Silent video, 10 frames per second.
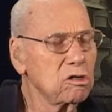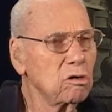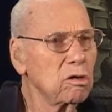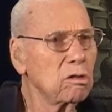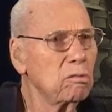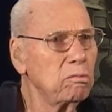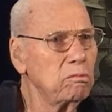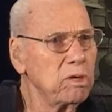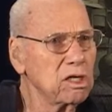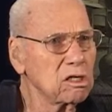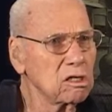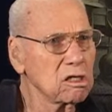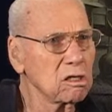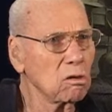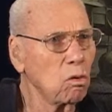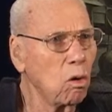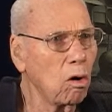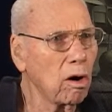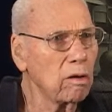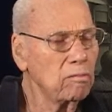due to the business of the
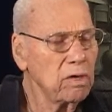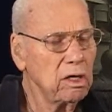war.